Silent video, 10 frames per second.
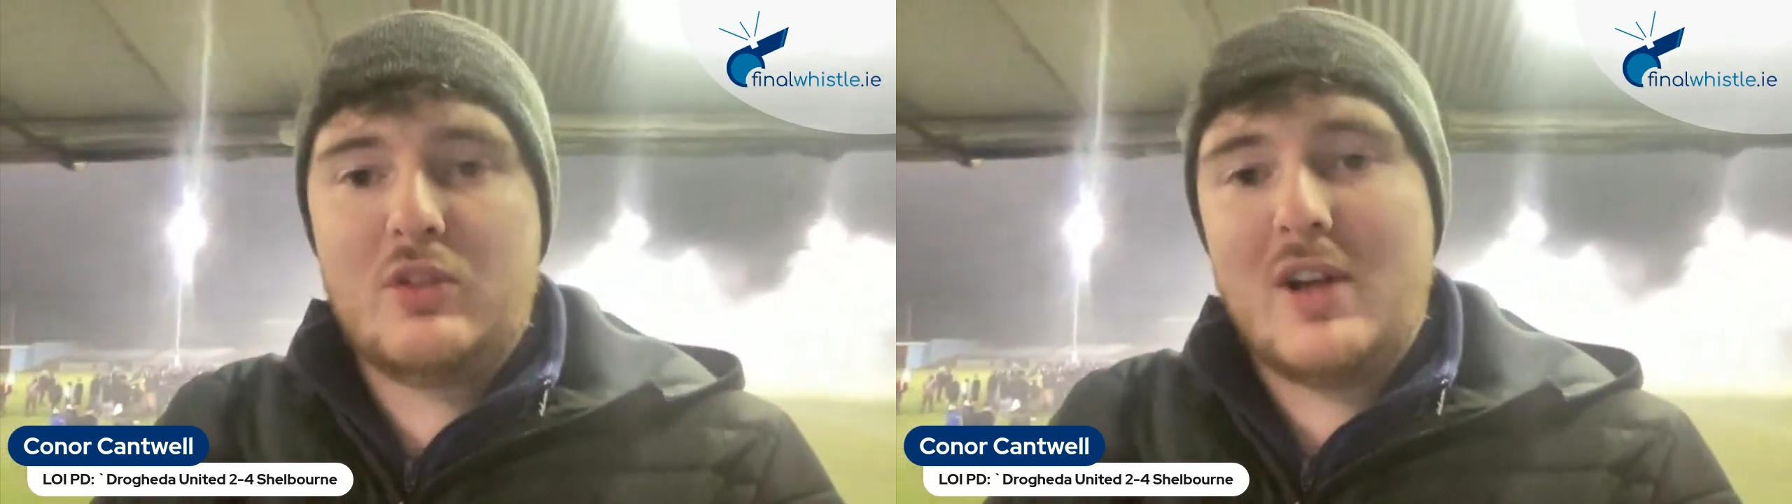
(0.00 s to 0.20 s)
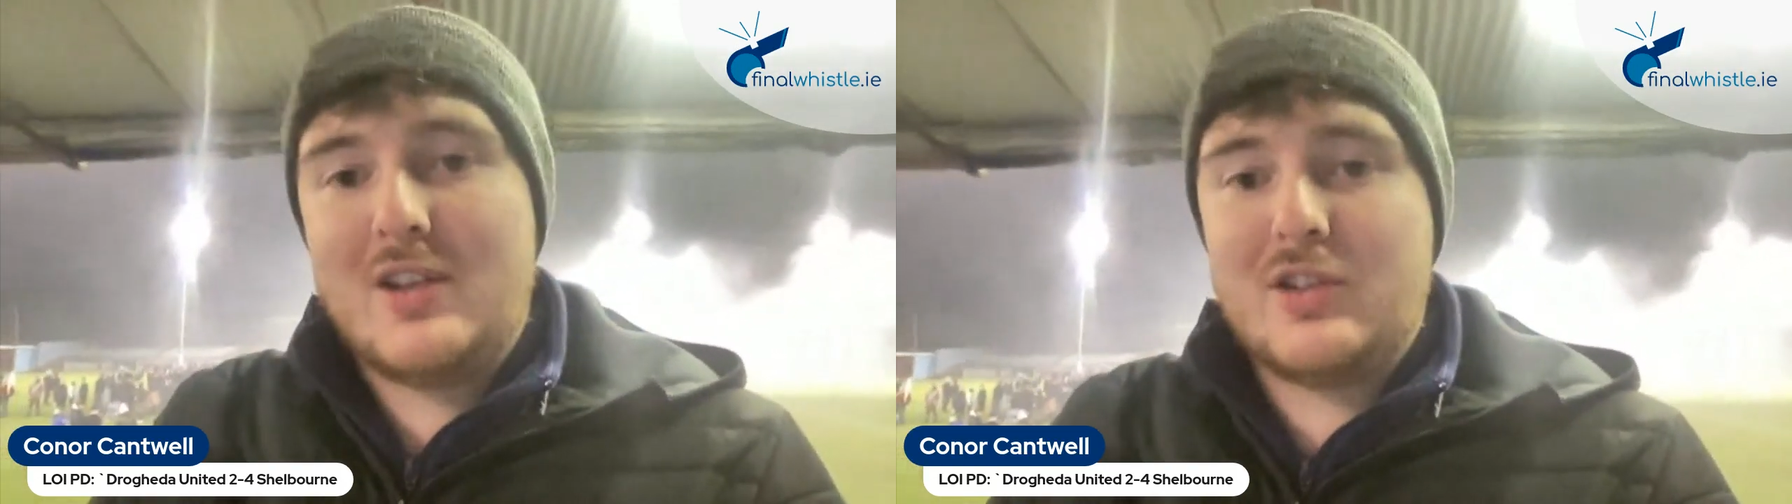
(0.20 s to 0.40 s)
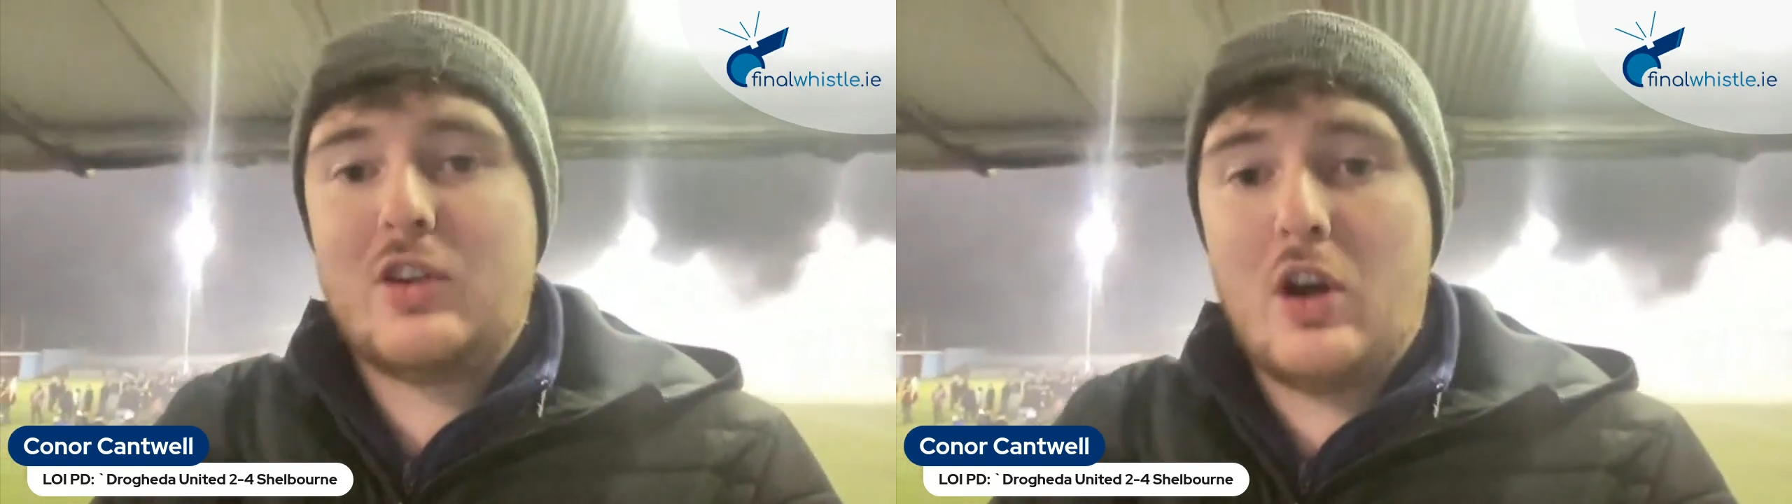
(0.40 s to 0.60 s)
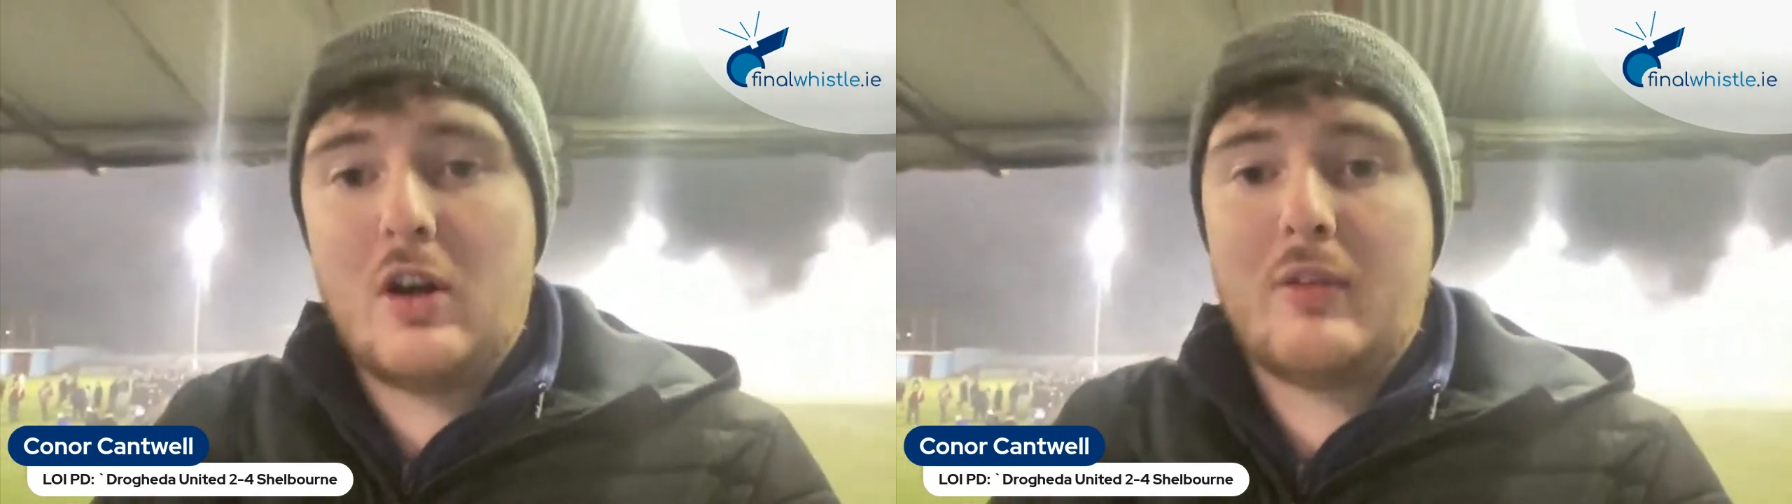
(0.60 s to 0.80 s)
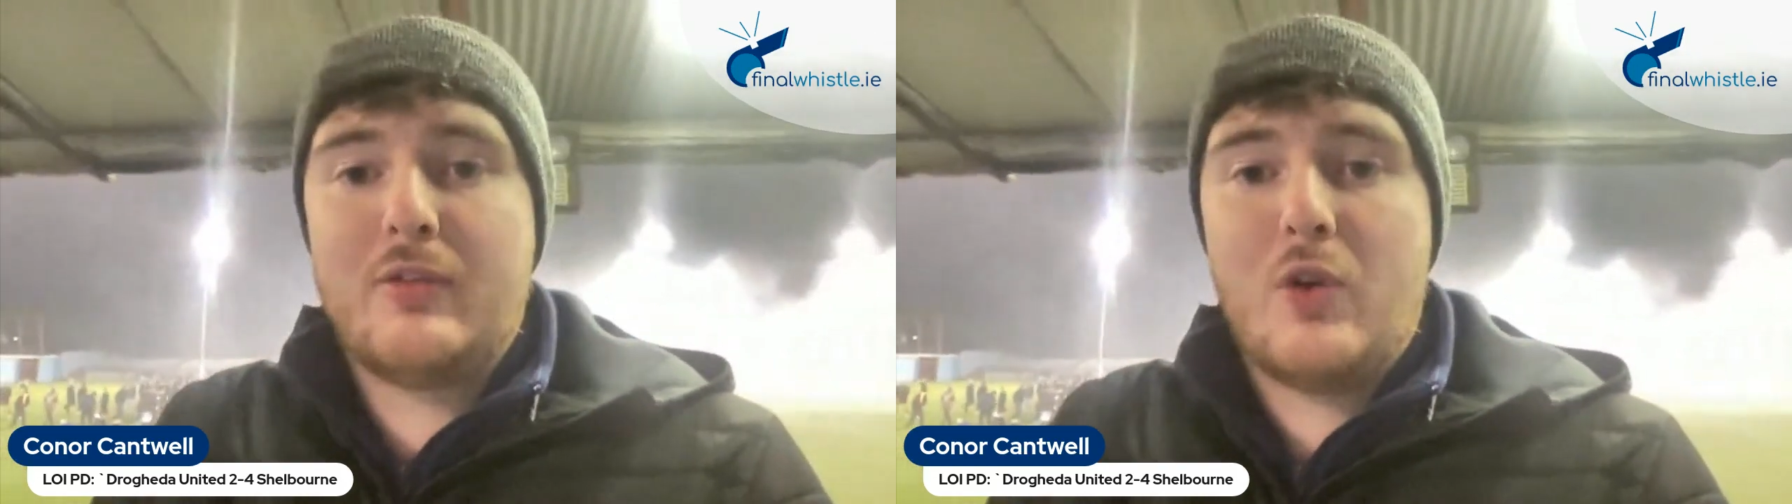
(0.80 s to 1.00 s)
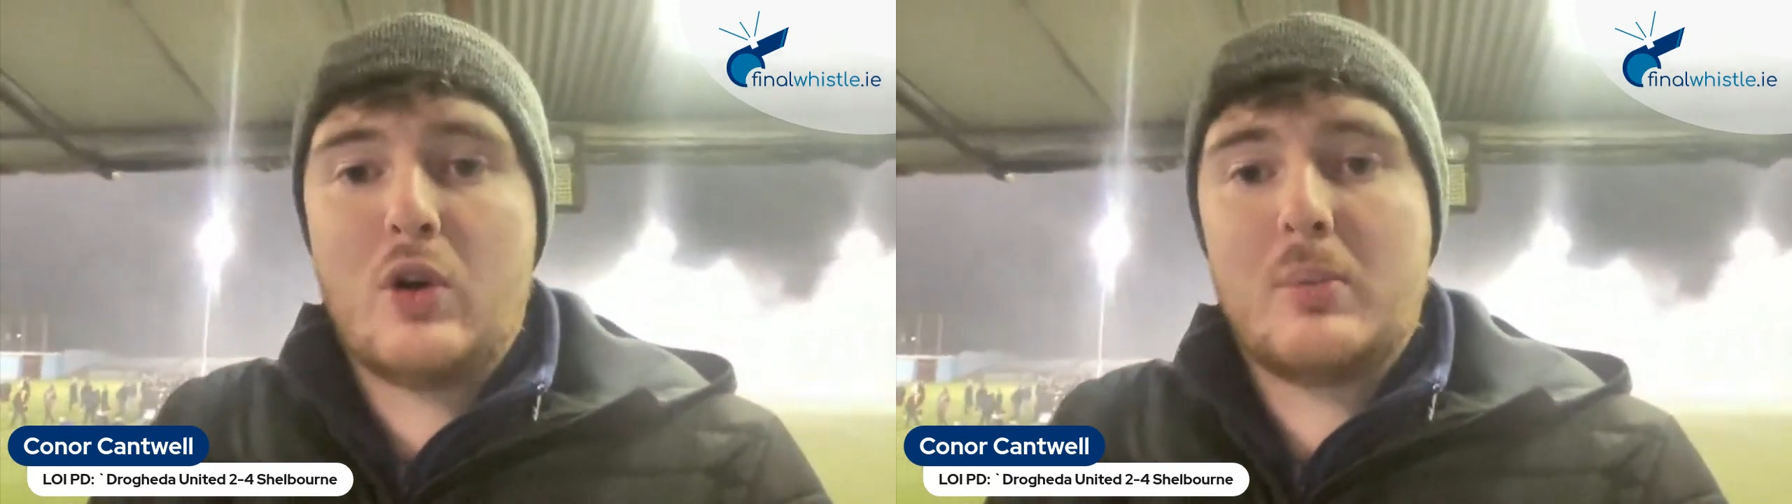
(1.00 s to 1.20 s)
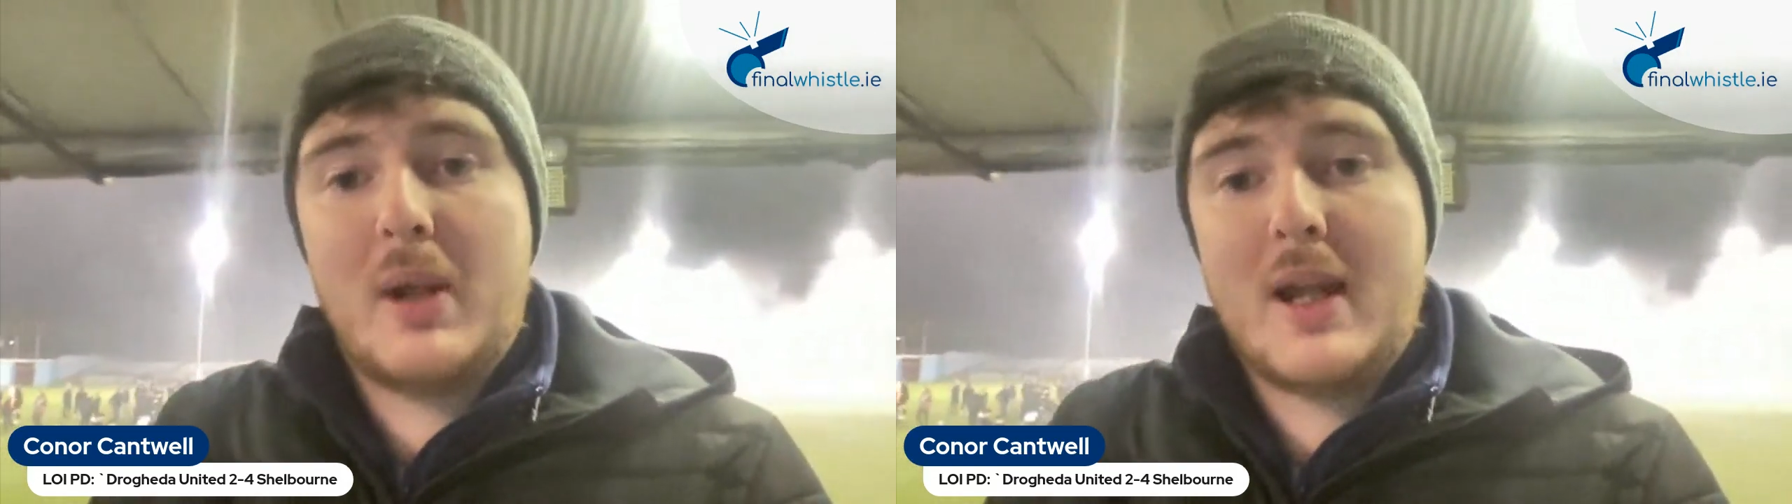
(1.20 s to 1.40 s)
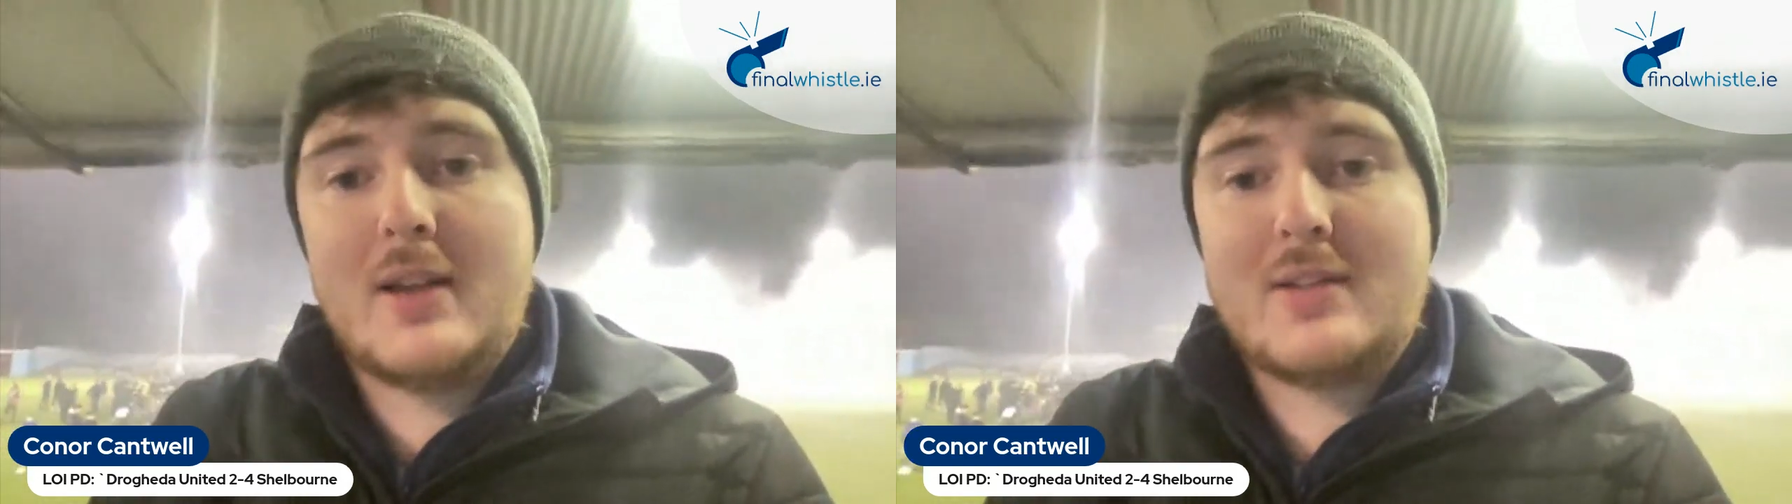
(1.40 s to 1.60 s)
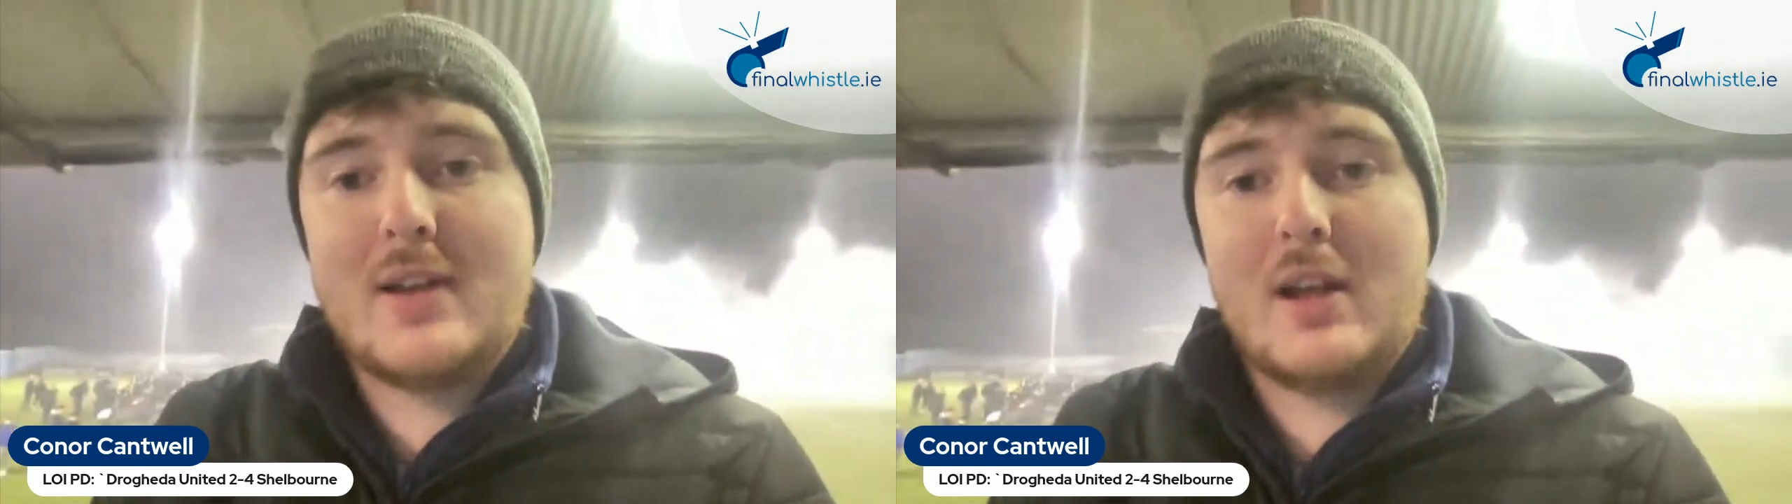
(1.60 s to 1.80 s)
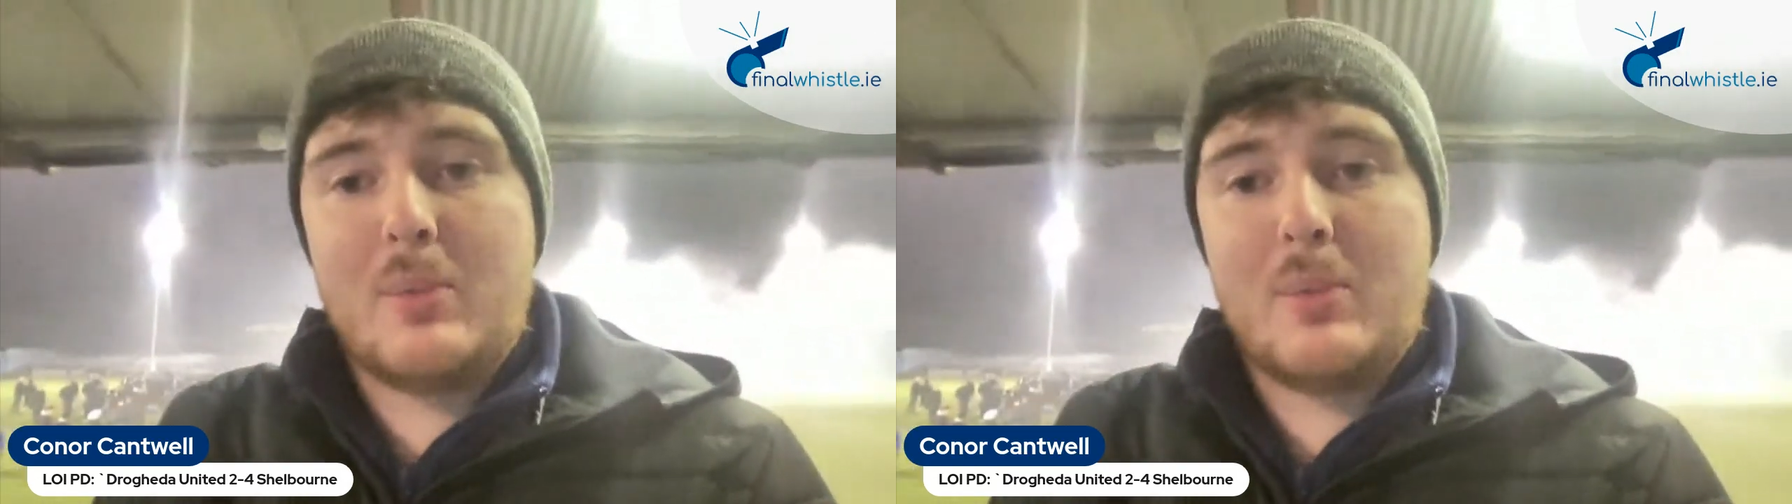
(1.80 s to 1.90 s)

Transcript: Shells securing fourth place